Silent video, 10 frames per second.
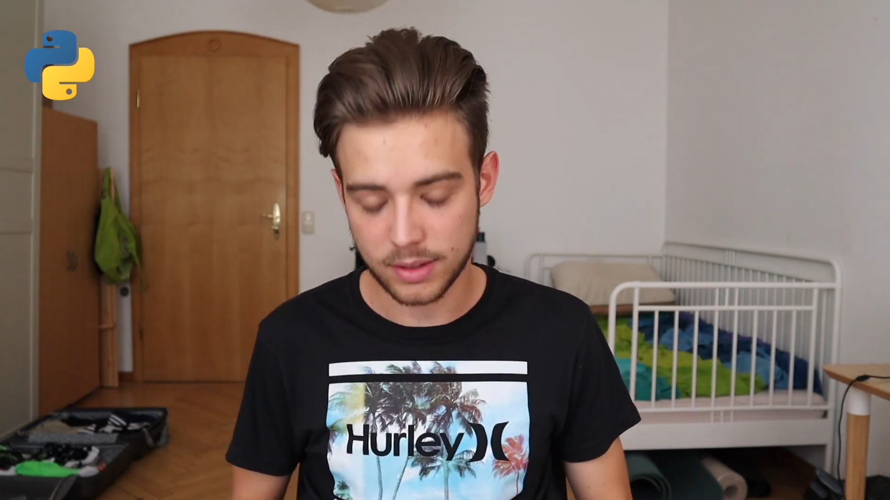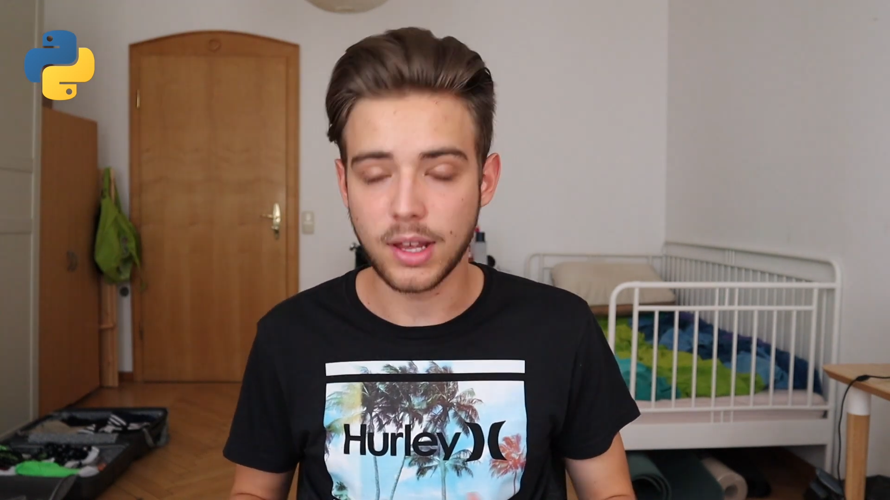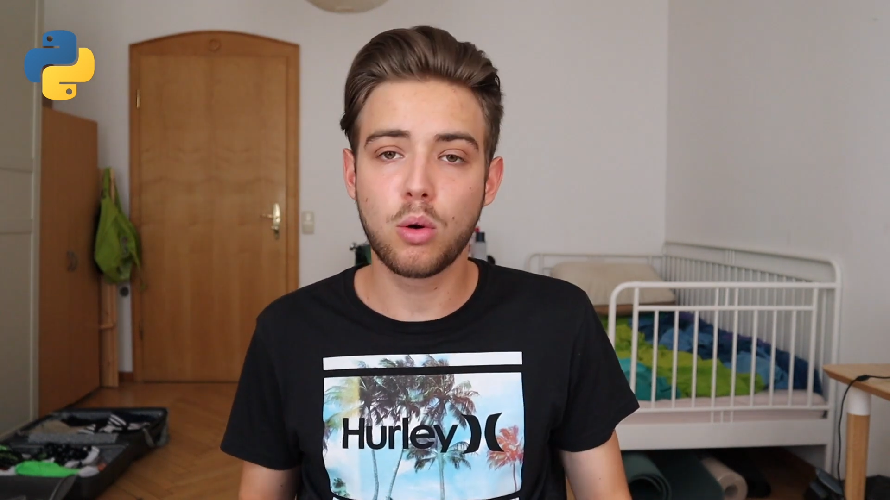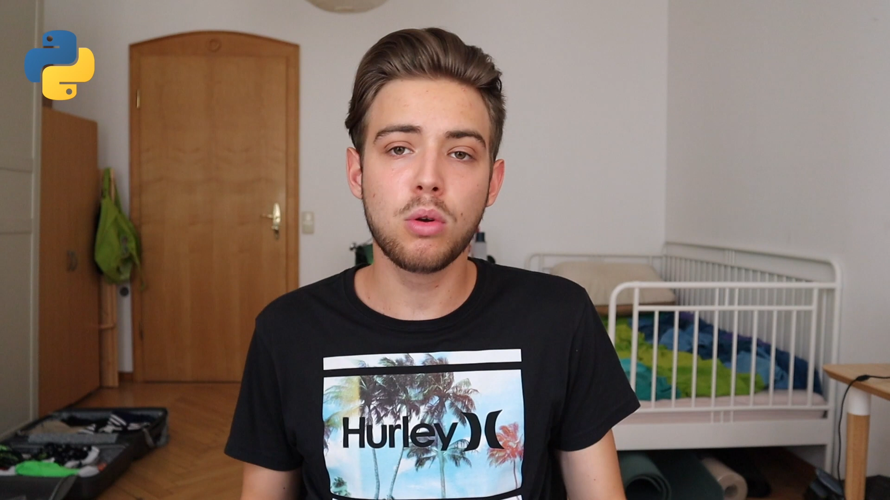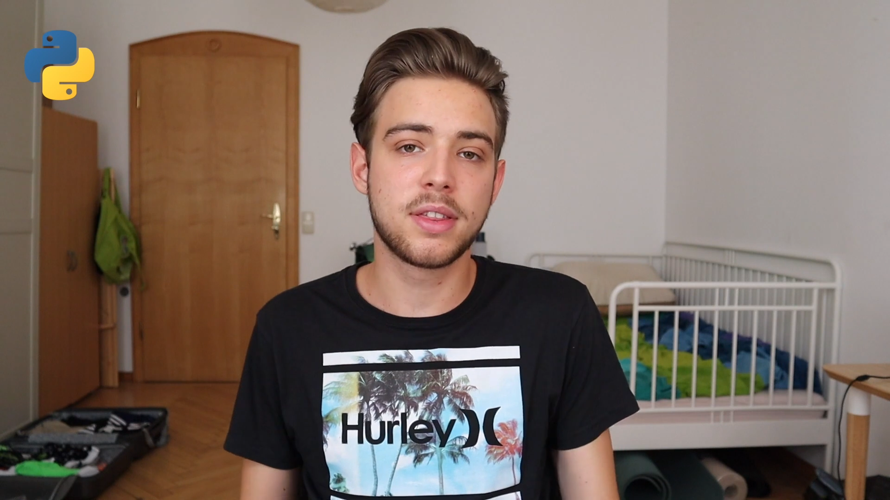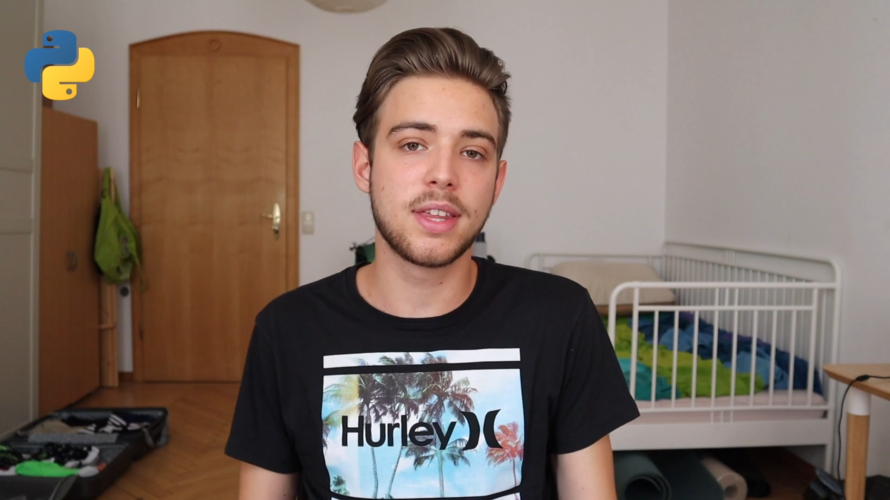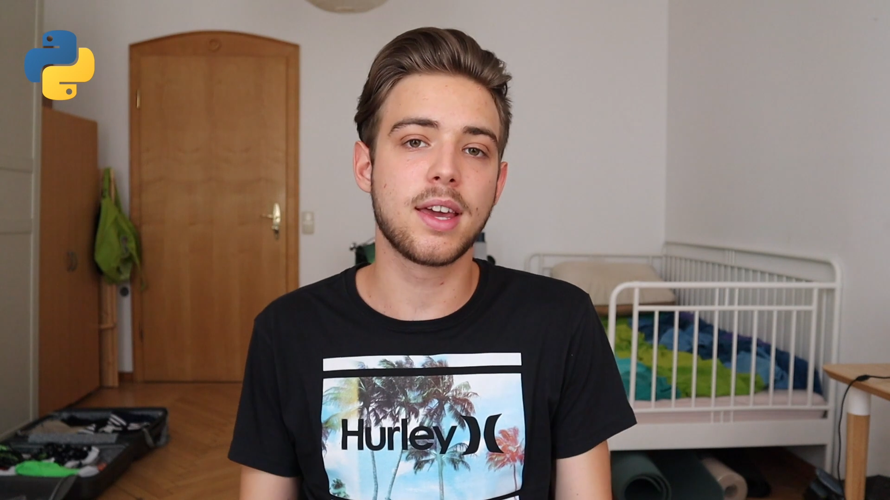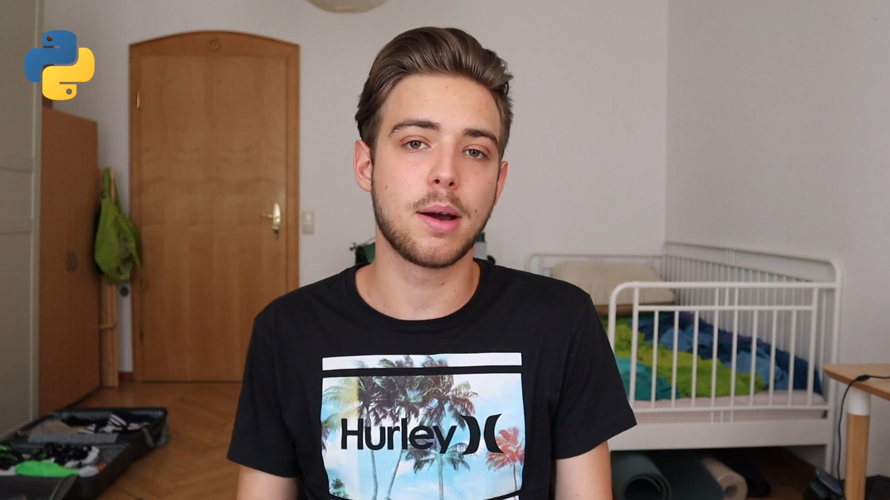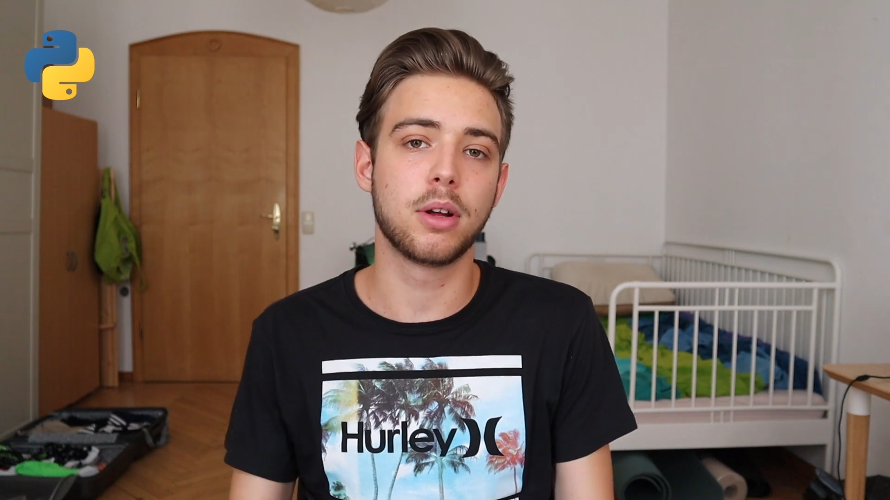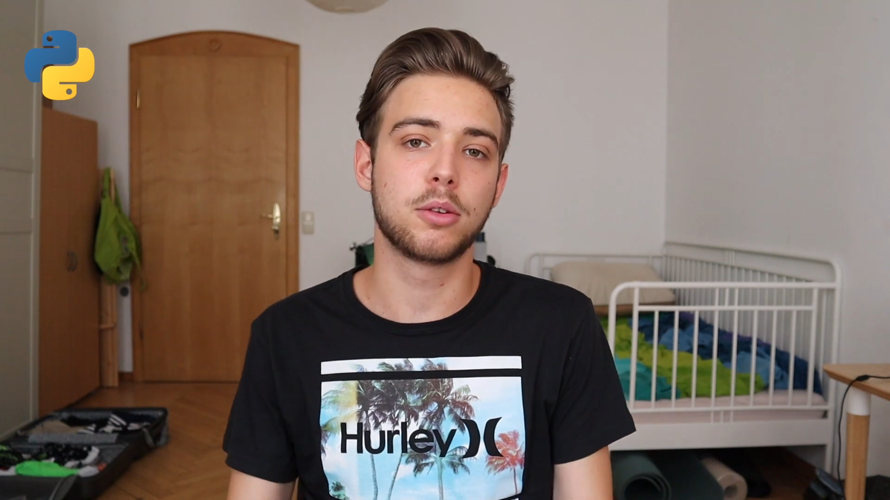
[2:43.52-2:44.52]
The cool
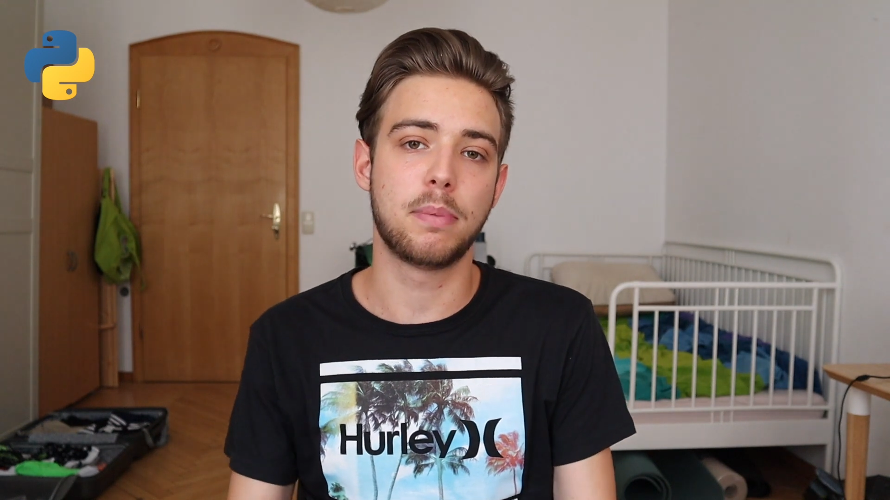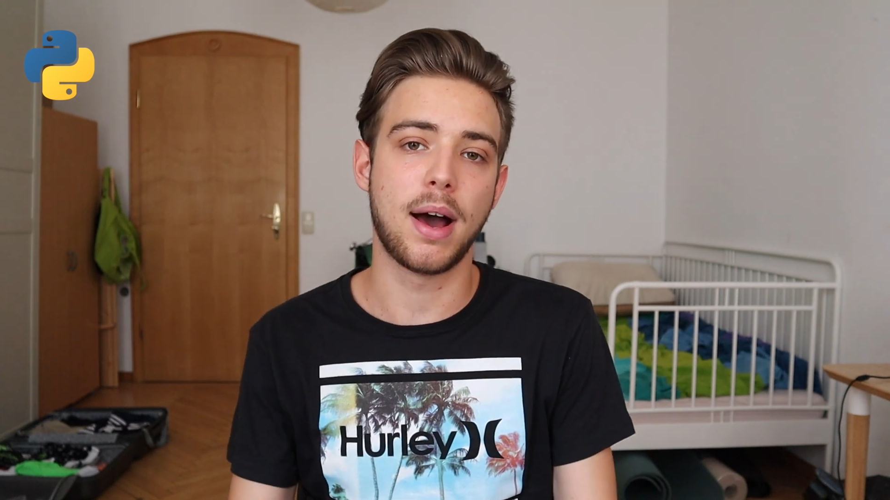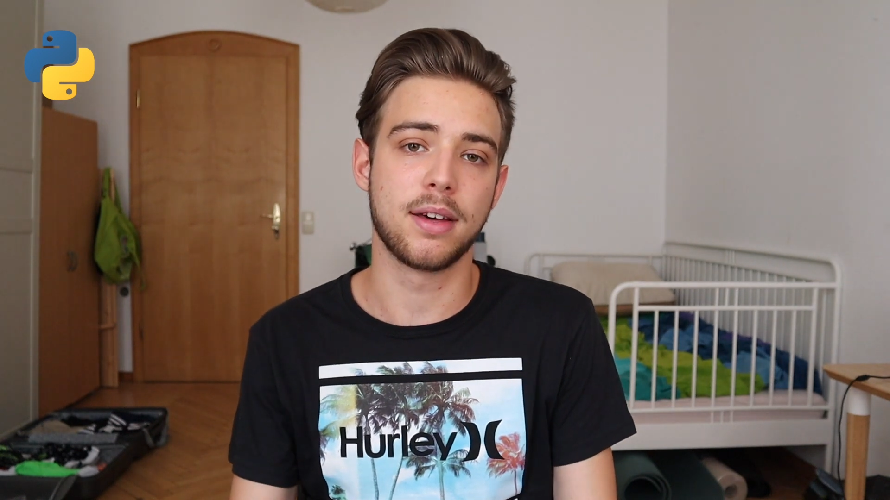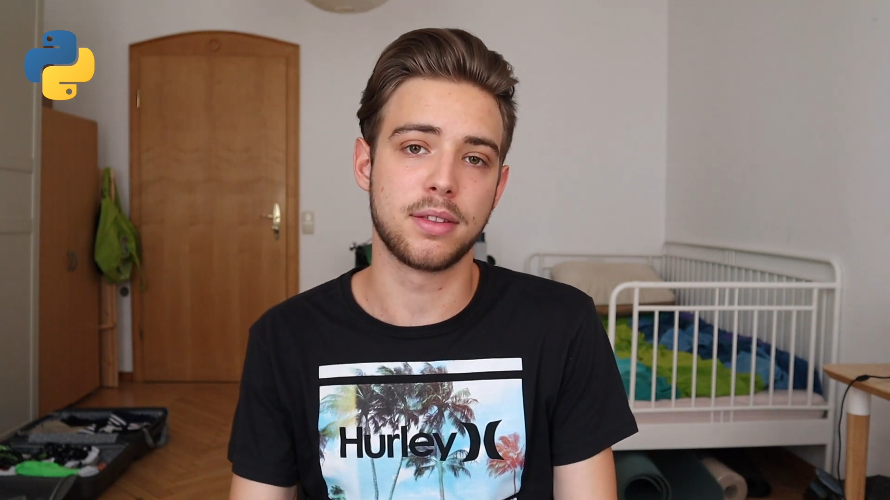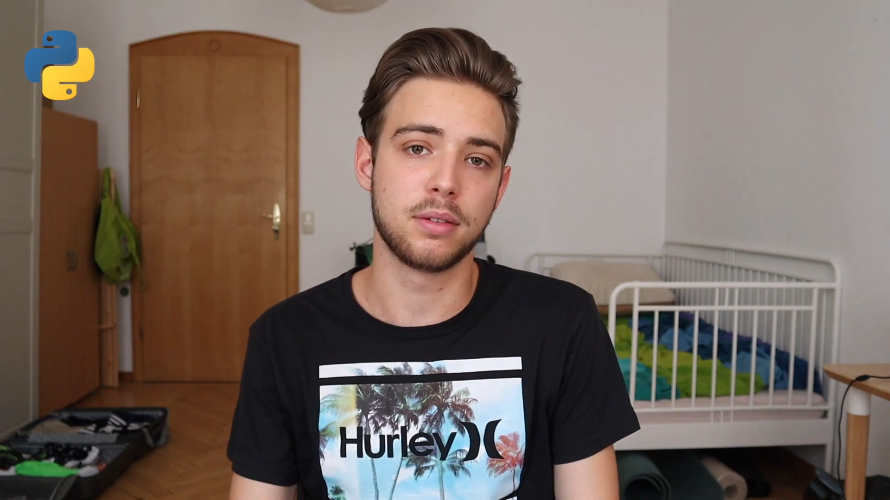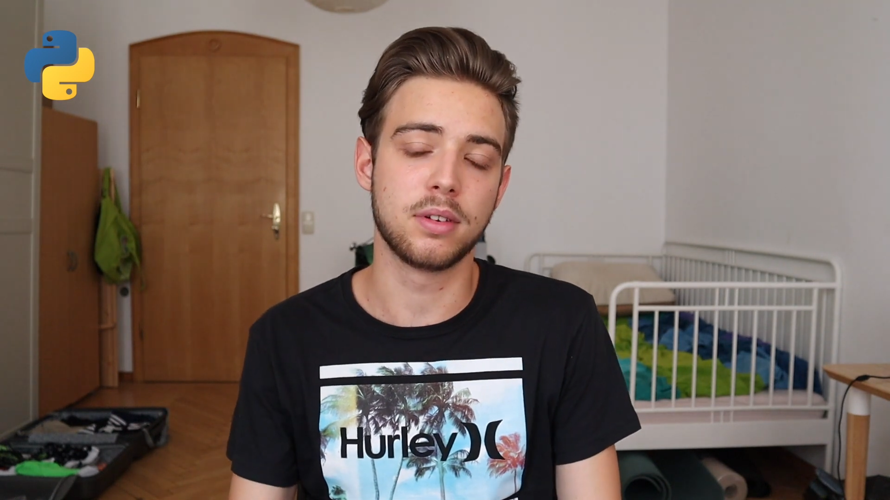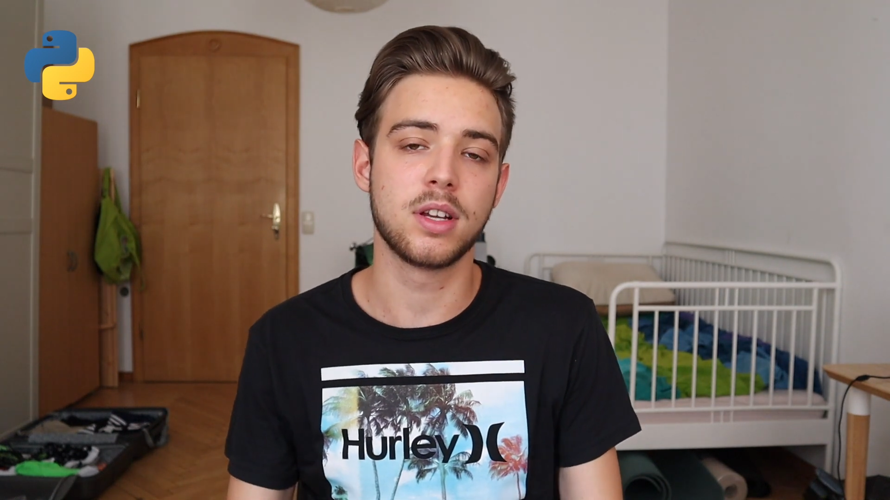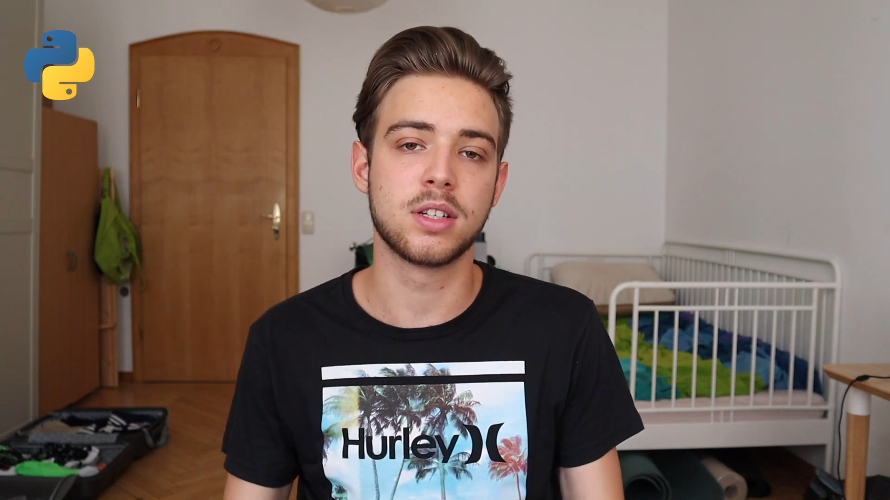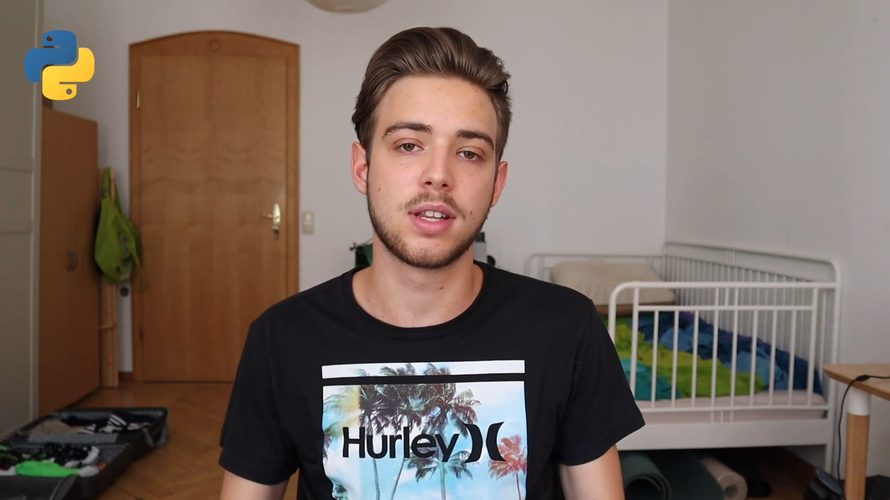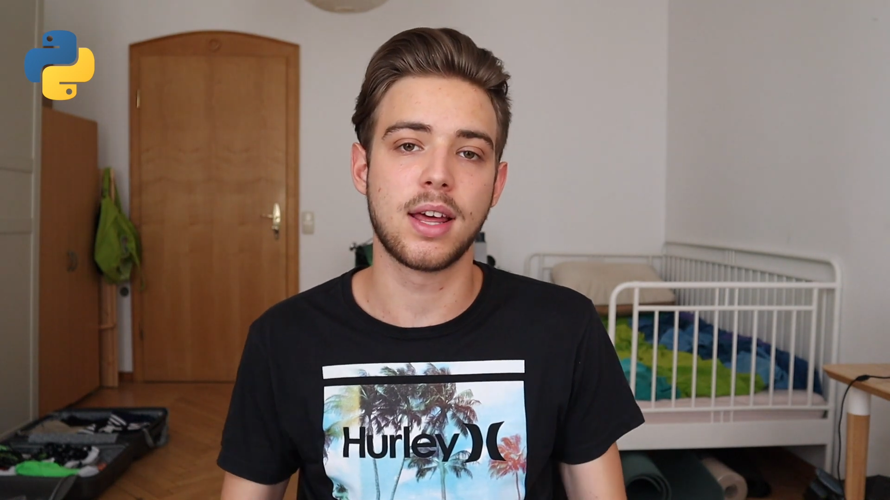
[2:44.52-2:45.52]
thing about Python
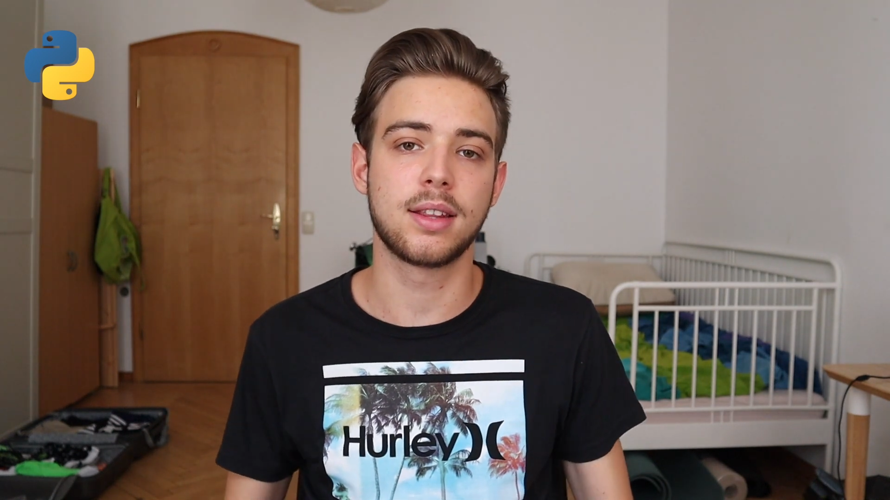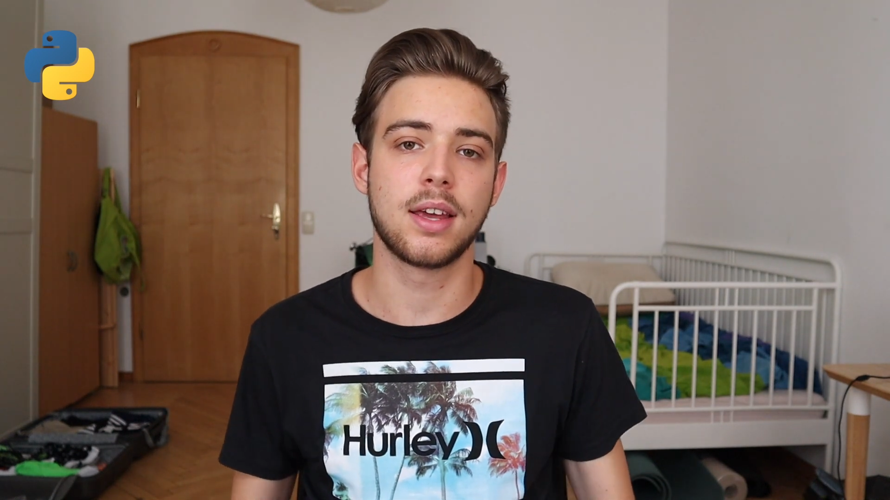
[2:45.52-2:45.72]
is that,